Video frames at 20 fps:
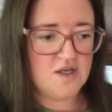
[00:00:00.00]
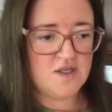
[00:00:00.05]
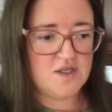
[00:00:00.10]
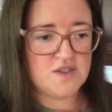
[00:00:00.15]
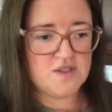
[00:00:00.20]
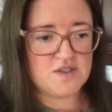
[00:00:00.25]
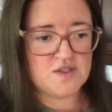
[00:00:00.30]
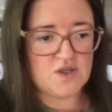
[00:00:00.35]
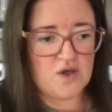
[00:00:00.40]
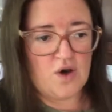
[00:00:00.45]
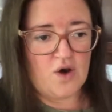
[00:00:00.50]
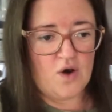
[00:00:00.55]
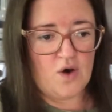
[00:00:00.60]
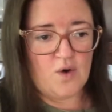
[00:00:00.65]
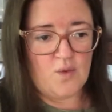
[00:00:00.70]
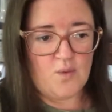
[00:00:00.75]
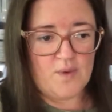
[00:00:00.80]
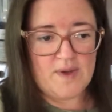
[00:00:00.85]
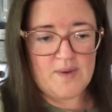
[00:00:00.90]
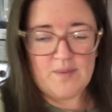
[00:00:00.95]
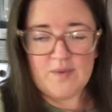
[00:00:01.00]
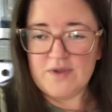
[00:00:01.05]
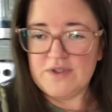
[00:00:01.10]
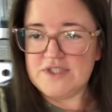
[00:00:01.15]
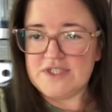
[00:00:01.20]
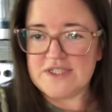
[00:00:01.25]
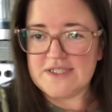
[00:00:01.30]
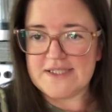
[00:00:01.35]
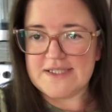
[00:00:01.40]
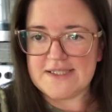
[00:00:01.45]
So we will
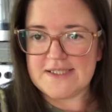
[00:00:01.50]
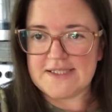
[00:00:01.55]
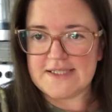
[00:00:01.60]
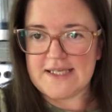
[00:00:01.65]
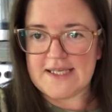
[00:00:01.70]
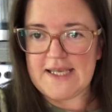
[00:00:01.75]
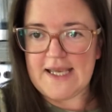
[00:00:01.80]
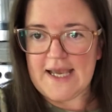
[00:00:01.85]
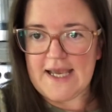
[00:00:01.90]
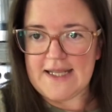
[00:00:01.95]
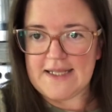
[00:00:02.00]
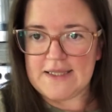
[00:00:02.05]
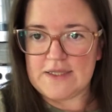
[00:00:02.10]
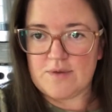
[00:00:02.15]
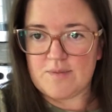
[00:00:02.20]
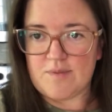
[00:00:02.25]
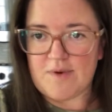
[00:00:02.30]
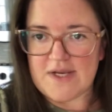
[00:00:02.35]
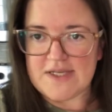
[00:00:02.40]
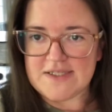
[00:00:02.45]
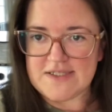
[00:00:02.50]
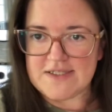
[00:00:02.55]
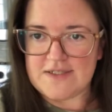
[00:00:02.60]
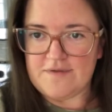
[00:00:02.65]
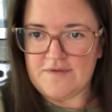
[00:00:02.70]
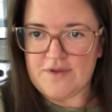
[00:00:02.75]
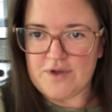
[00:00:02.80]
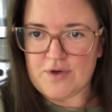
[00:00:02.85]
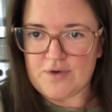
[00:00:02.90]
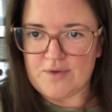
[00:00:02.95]
just get the rest
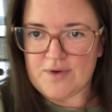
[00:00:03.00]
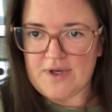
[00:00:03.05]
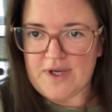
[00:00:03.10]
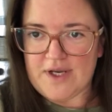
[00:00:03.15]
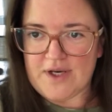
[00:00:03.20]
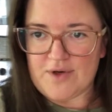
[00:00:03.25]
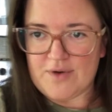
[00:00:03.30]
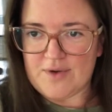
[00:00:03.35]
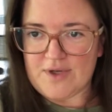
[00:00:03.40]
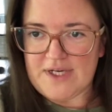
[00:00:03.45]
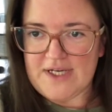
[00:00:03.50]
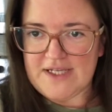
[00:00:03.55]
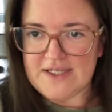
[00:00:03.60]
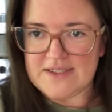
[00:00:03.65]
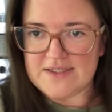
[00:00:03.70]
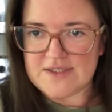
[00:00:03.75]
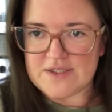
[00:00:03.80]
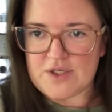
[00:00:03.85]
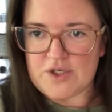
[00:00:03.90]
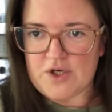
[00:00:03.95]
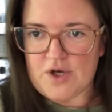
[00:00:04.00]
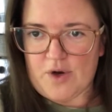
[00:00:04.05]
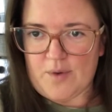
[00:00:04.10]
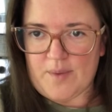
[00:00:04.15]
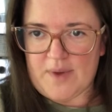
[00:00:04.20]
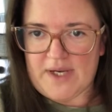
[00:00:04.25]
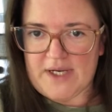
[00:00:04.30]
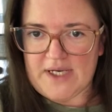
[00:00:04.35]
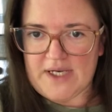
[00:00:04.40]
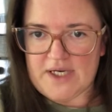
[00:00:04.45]
of the ingredients
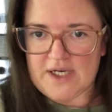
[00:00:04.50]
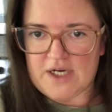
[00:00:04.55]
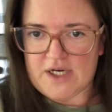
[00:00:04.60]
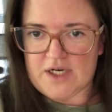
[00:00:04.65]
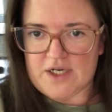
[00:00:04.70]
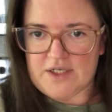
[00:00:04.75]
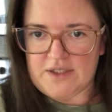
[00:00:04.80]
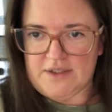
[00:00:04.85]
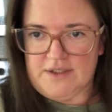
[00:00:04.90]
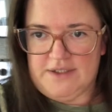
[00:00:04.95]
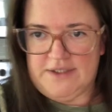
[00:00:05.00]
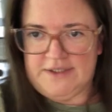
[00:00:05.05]
going here.